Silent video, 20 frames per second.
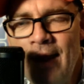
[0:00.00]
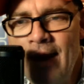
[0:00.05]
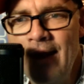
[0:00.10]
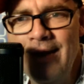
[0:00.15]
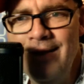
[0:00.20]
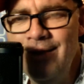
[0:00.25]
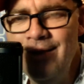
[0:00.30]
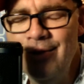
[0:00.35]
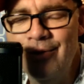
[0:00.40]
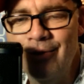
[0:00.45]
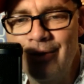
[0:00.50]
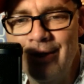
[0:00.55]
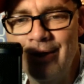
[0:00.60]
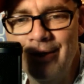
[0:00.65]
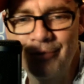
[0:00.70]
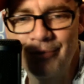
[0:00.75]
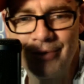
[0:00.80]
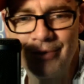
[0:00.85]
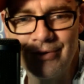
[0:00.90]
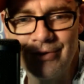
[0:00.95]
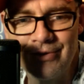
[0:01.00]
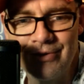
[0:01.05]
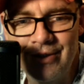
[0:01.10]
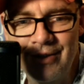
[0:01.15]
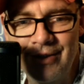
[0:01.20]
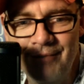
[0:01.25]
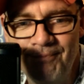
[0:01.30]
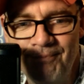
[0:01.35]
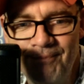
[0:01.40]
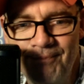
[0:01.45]
you don't hate real
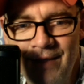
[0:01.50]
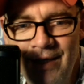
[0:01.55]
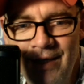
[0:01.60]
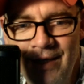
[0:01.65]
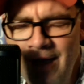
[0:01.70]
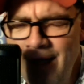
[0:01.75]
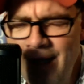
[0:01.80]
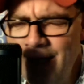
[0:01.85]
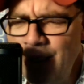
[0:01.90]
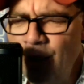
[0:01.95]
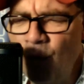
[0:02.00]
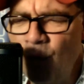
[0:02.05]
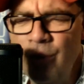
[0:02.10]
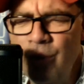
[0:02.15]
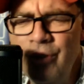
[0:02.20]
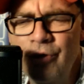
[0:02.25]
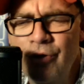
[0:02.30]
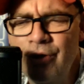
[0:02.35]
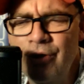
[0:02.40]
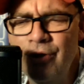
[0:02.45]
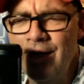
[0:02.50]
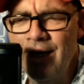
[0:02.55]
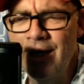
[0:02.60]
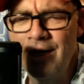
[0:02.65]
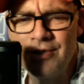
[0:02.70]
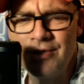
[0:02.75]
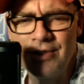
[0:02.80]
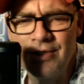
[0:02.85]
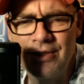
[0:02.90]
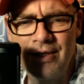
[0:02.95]
estate. Mm-hmm. You, when you're
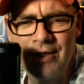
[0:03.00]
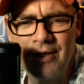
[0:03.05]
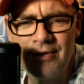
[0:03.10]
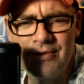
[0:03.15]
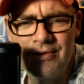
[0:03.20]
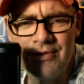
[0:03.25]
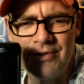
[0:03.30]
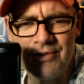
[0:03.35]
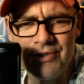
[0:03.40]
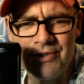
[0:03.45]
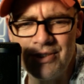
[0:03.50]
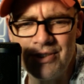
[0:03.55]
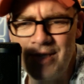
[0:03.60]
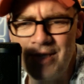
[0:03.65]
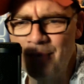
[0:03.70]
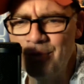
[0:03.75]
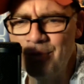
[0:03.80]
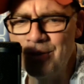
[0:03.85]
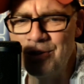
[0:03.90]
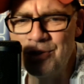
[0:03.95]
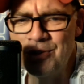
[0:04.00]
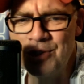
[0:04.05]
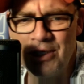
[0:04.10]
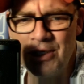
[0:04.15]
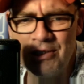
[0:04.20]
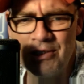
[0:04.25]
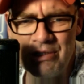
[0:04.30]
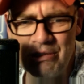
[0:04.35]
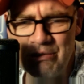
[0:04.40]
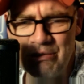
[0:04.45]
cashing next and snapping
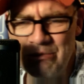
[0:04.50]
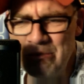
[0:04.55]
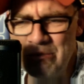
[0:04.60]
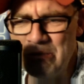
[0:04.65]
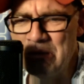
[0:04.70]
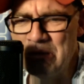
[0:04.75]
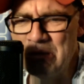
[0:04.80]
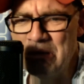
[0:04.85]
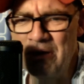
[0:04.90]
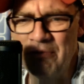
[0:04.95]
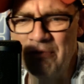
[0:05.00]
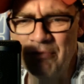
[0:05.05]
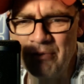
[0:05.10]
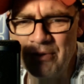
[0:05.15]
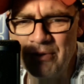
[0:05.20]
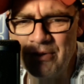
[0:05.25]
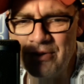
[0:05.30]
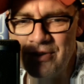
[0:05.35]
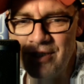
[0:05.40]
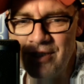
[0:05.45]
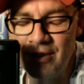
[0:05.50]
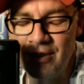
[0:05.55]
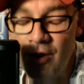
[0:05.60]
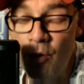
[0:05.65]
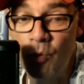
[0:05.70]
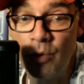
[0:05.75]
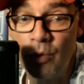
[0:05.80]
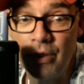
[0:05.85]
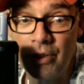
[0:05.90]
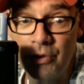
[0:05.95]
checks, you love real estate.
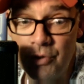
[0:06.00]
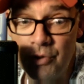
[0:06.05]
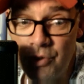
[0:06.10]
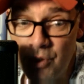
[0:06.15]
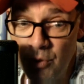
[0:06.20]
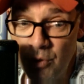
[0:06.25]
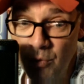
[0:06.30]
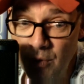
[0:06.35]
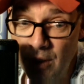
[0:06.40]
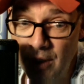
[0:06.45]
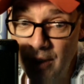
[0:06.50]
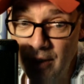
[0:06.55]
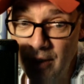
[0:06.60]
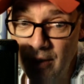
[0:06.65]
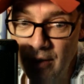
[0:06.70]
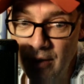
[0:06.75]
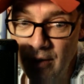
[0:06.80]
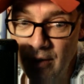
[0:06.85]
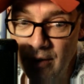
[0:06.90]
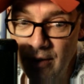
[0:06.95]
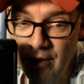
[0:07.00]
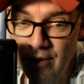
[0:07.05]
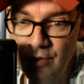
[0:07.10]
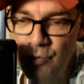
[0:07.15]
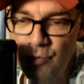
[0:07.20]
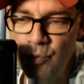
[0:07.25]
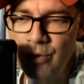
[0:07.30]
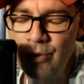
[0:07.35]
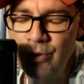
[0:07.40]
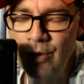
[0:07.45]
What yeah. you don't like
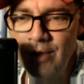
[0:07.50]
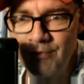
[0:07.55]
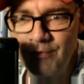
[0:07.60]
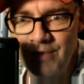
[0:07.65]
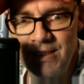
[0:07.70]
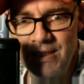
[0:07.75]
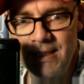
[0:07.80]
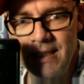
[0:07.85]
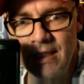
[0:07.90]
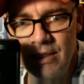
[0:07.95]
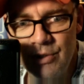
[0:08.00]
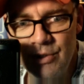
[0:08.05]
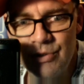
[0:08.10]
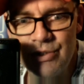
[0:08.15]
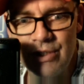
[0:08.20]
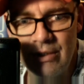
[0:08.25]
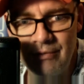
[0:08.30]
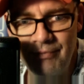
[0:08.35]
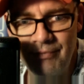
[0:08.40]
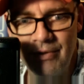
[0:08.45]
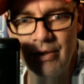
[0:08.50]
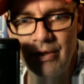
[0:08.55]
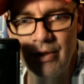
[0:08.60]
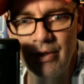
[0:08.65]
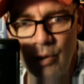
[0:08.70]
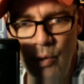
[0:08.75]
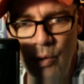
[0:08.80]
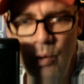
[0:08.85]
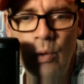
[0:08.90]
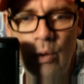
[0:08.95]
is when you have to dig yourself out of the
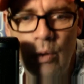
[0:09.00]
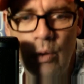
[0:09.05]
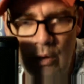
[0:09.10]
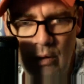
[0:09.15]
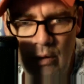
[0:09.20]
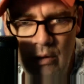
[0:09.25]
hole